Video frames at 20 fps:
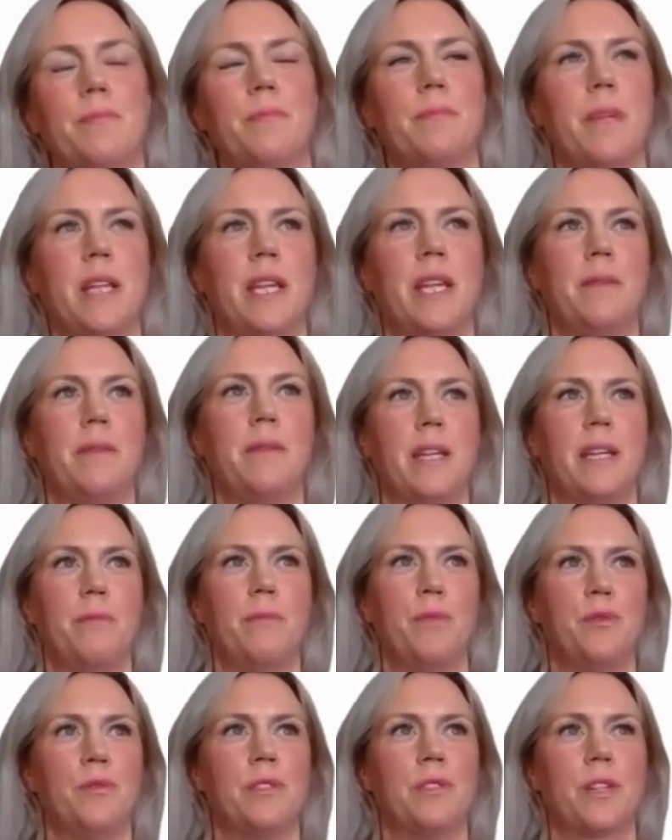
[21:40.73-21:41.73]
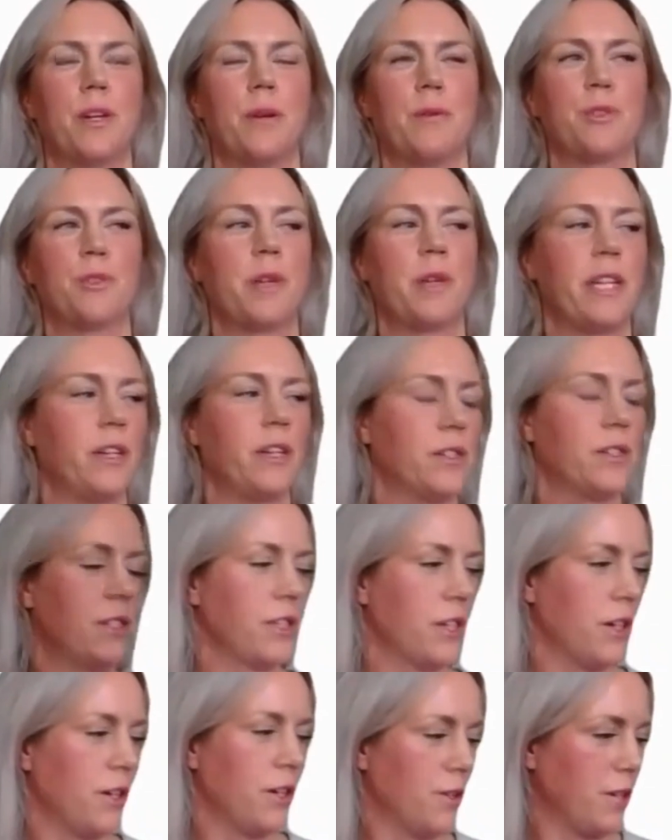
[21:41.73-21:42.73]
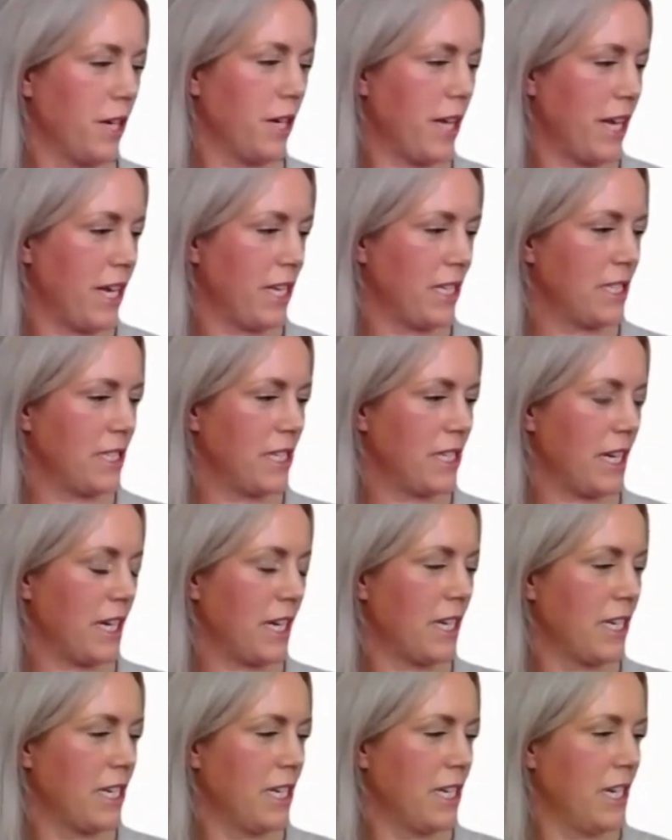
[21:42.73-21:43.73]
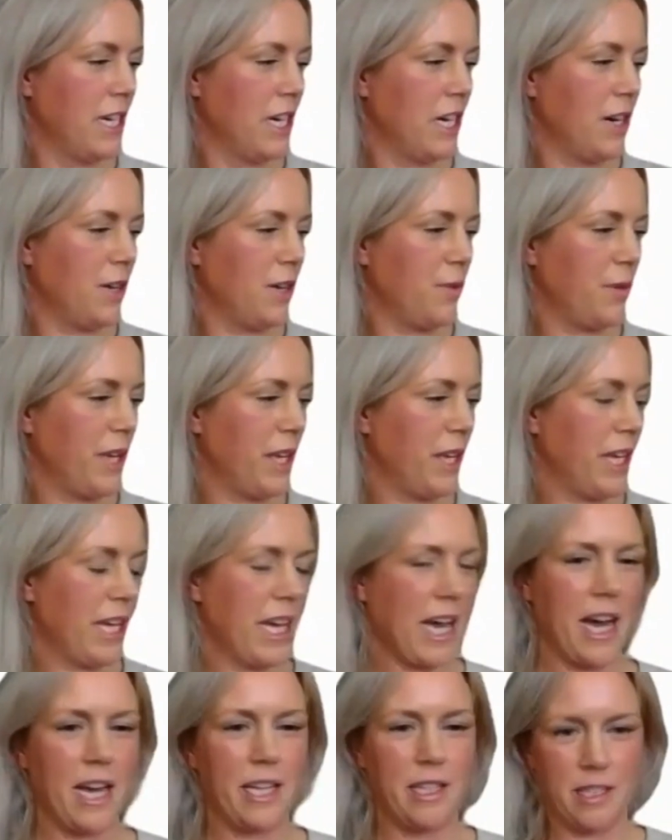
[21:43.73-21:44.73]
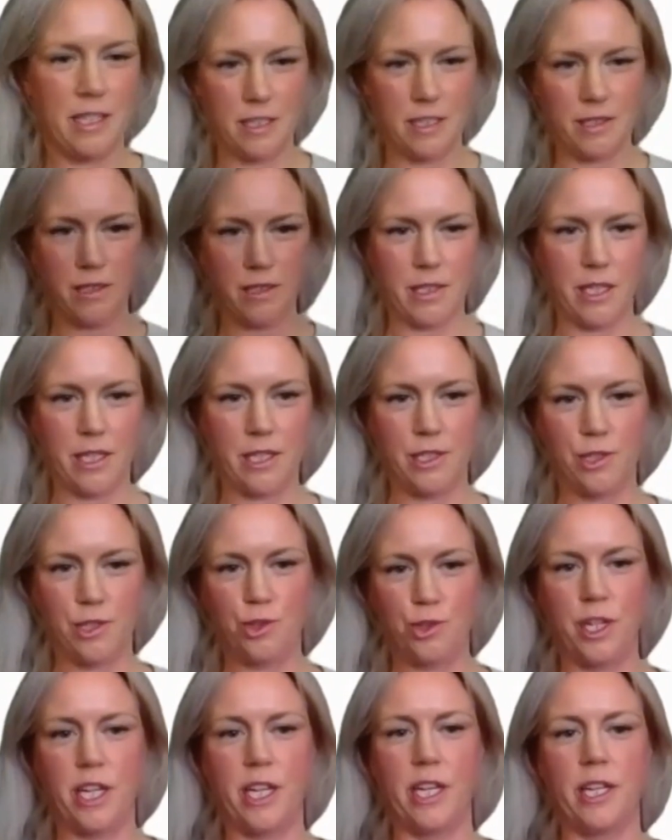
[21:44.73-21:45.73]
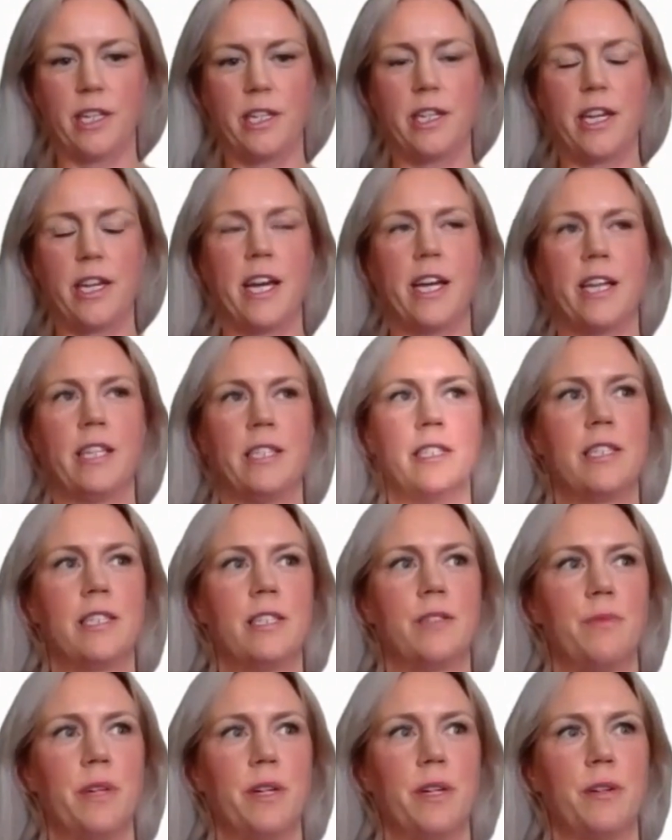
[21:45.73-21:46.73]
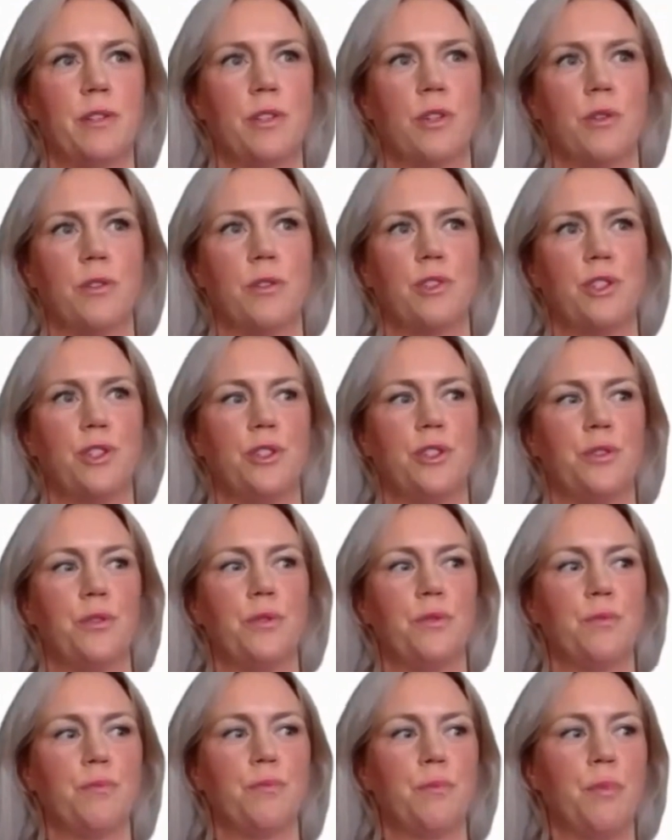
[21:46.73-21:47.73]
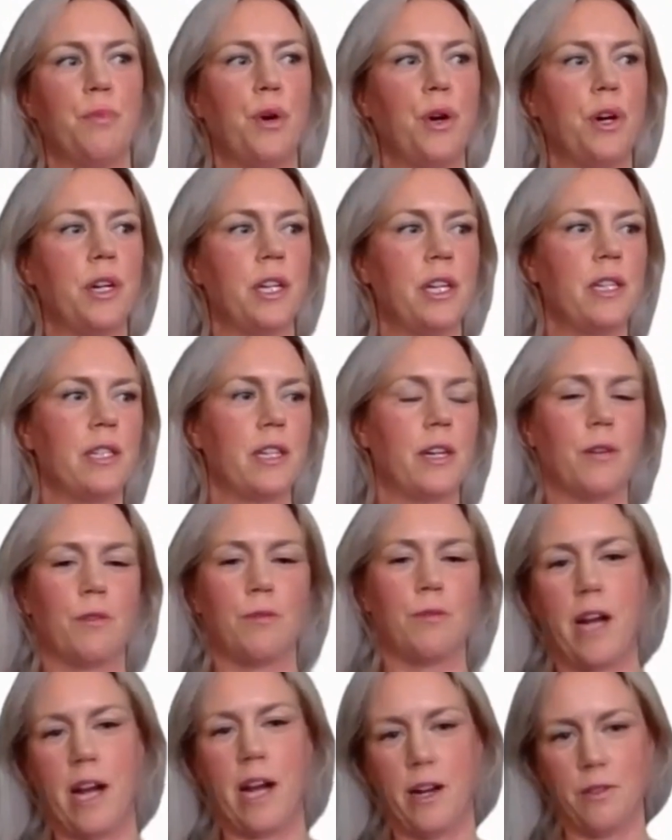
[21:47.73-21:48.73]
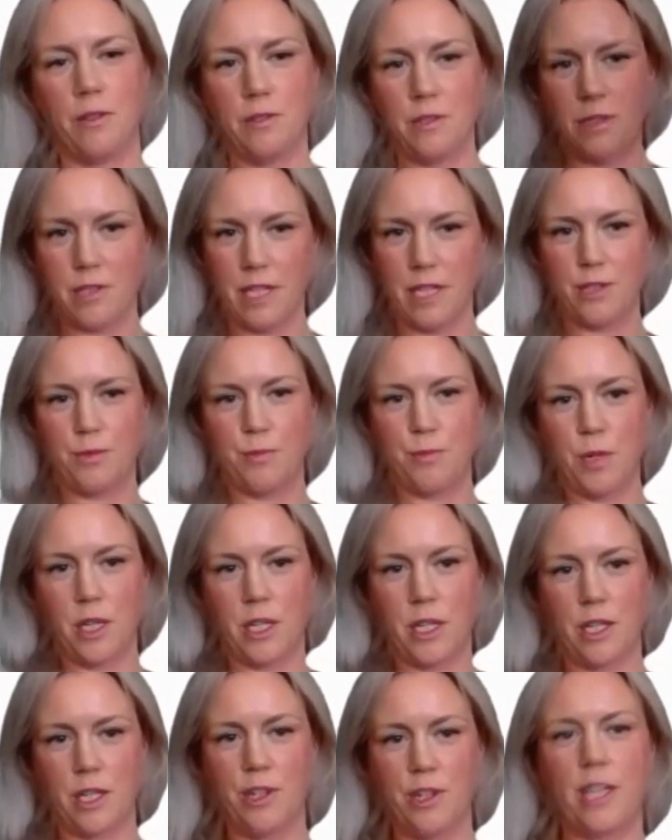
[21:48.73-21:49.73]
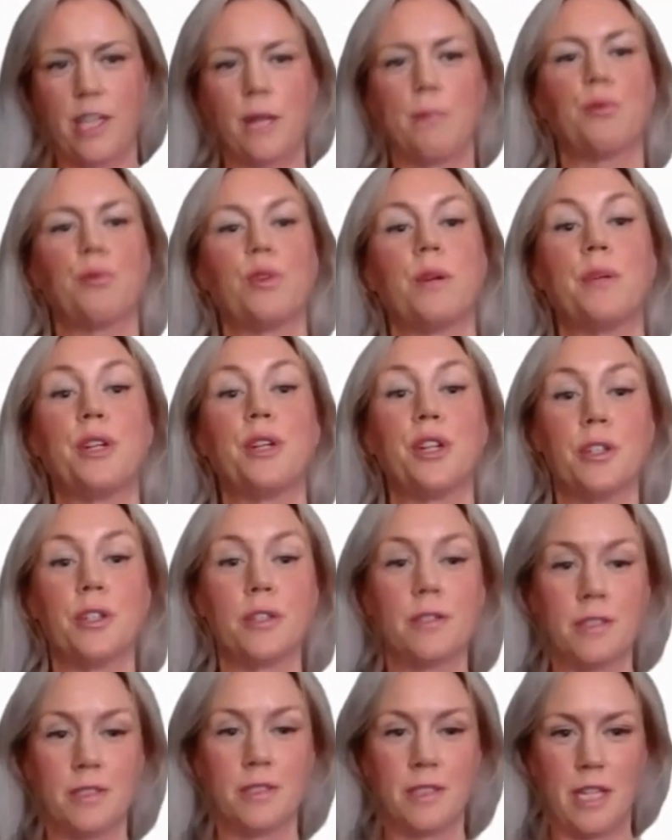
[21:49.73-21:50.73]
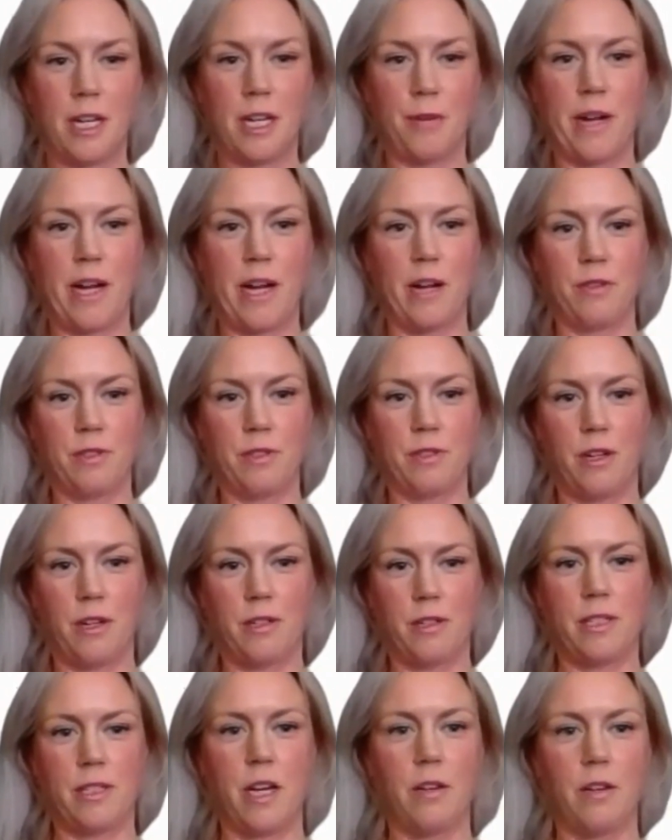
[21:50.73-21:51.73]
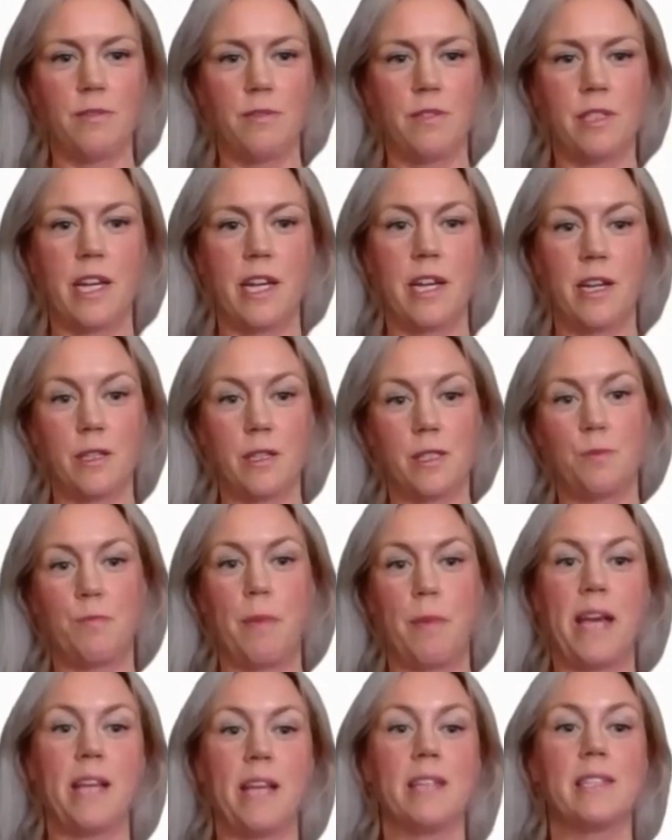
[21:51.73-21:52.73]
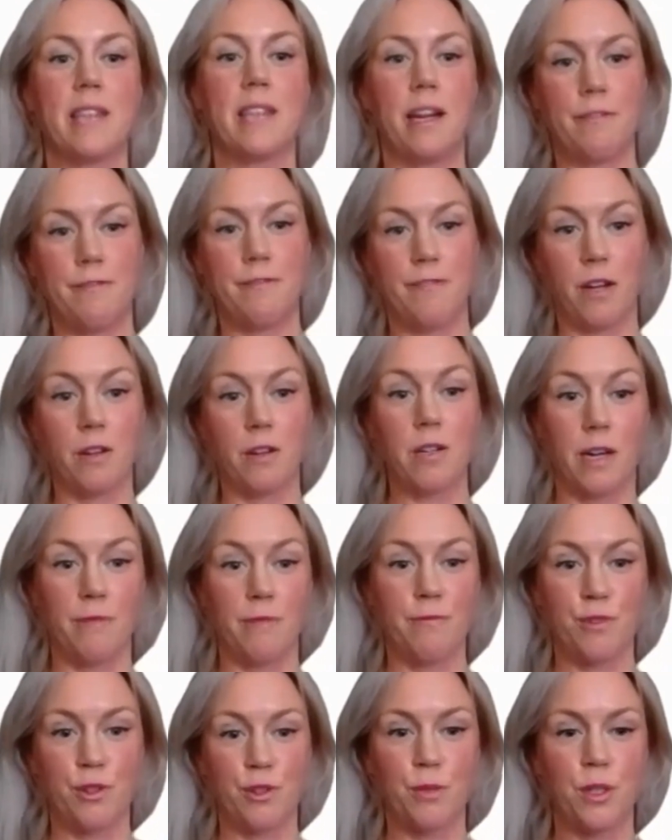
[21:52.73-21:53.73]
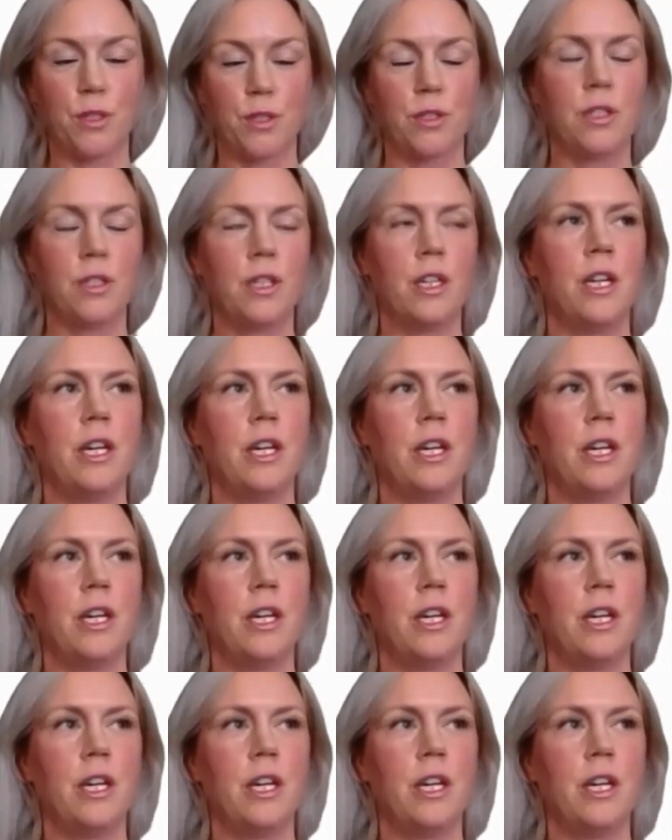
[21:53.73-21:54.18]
many moons ago, 20 years ago, and we had this like string, and we were told to put it around, like create a perimeter around ourselves in a space that felt comfortable.